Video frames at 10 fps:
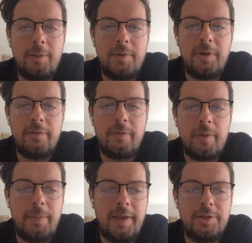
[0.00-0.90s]
the cabinet
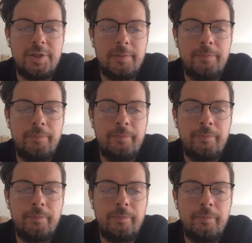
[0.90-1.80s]
from the picture.
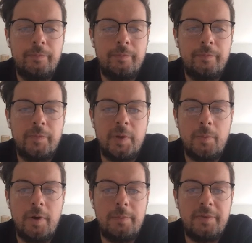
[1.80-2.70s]

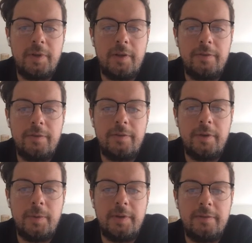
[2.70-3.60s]
And what I'm starting to
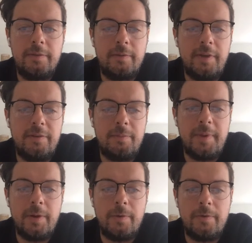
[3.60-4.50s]
do is
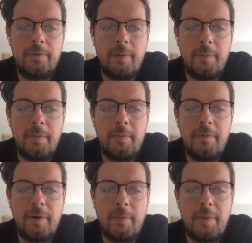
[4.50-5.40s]
build
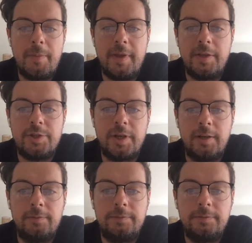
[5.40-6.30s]
from the
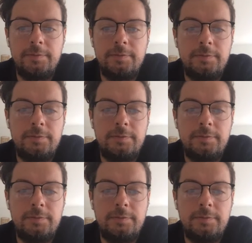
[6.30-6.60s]
picture